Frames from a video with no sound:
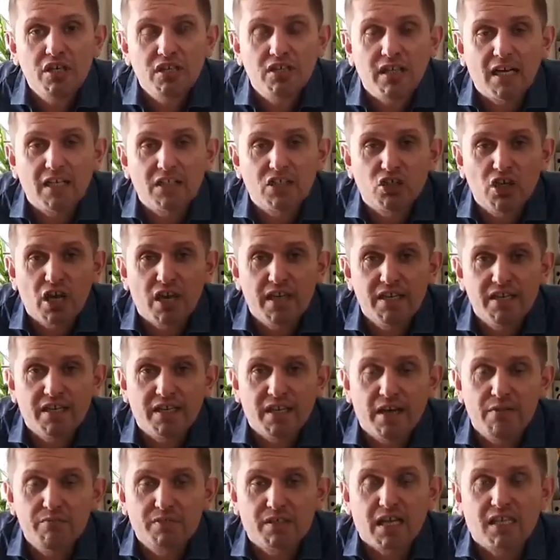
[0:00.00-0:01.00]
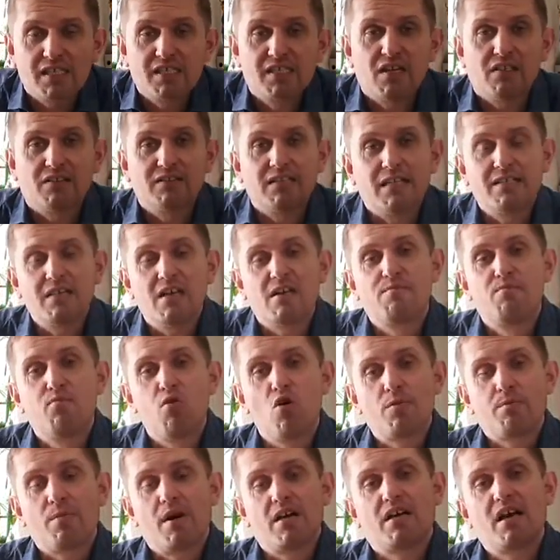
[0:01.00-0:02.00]
Hands want tell now the chief.
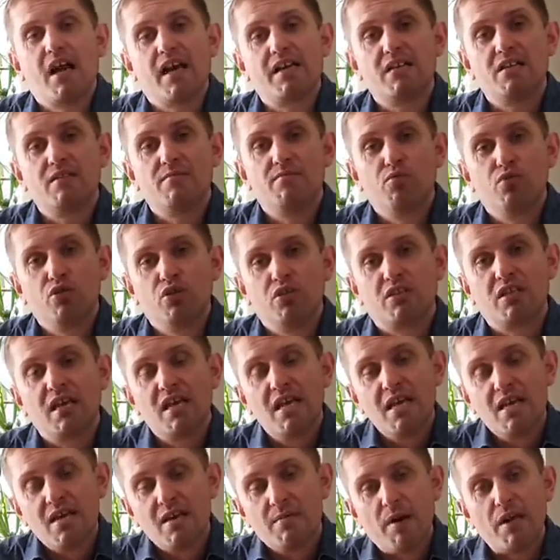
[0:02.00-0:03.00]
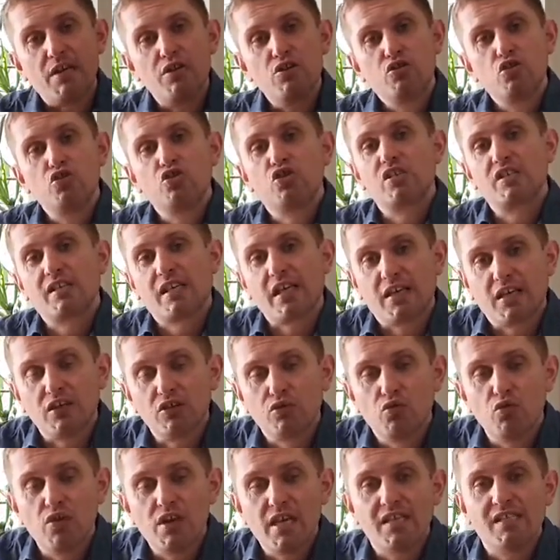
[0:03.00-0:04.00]
Receive the chief has told
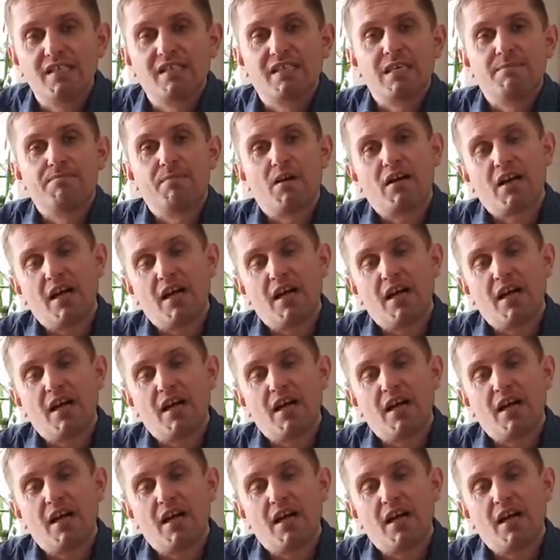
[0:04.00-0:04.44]
until then.